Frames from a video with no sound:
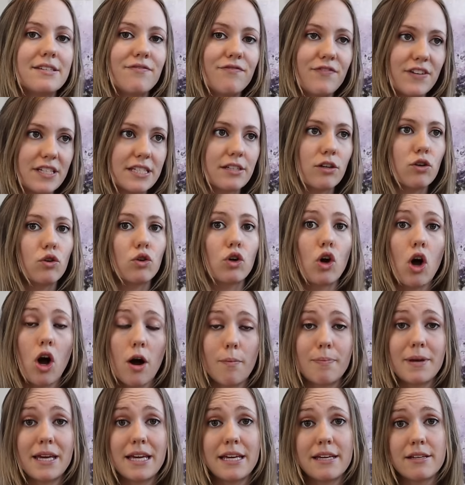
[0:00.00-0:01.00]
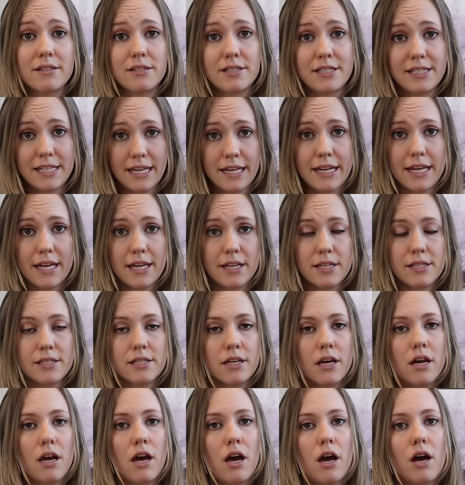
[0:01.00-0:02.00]
physical copy CDs
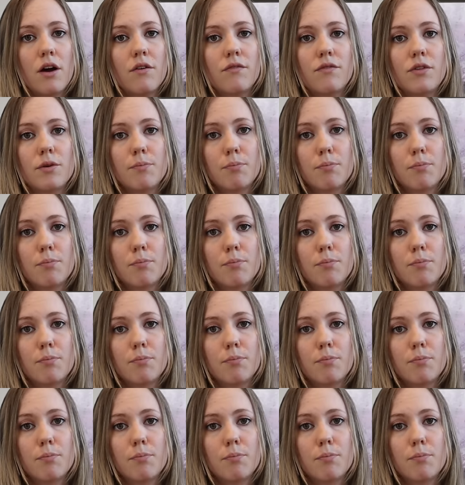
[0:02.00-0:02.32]
of